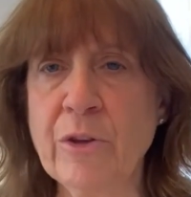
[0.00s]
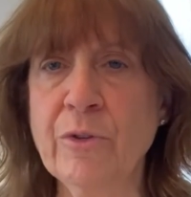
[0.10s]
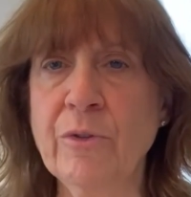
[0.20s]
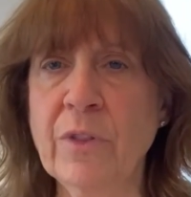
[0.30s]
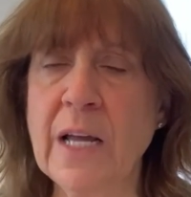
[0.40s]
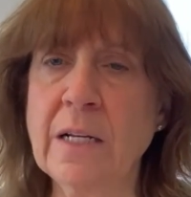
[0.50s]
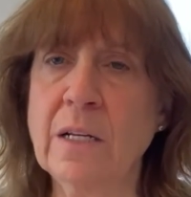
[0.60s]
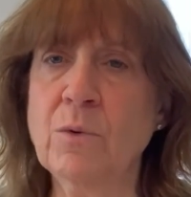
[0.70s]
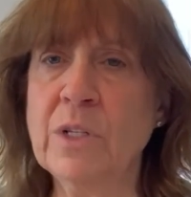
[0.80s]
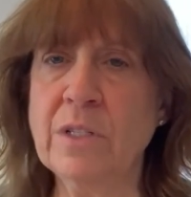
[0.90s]
you that
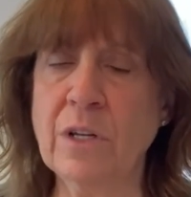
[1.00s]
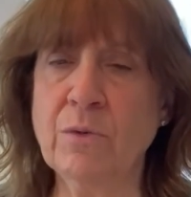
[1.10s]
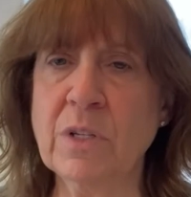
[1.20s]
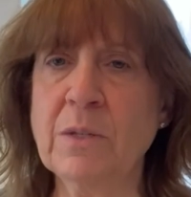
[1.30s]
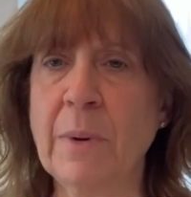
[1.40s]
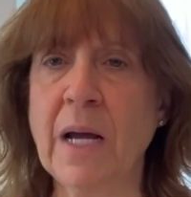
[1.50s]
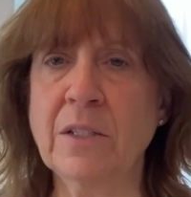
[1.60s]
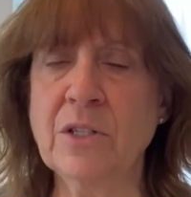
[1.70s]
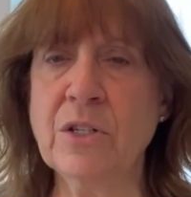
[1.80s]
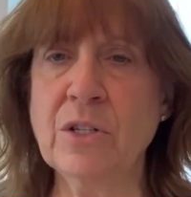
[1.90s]
it was in
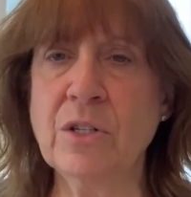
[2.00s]
response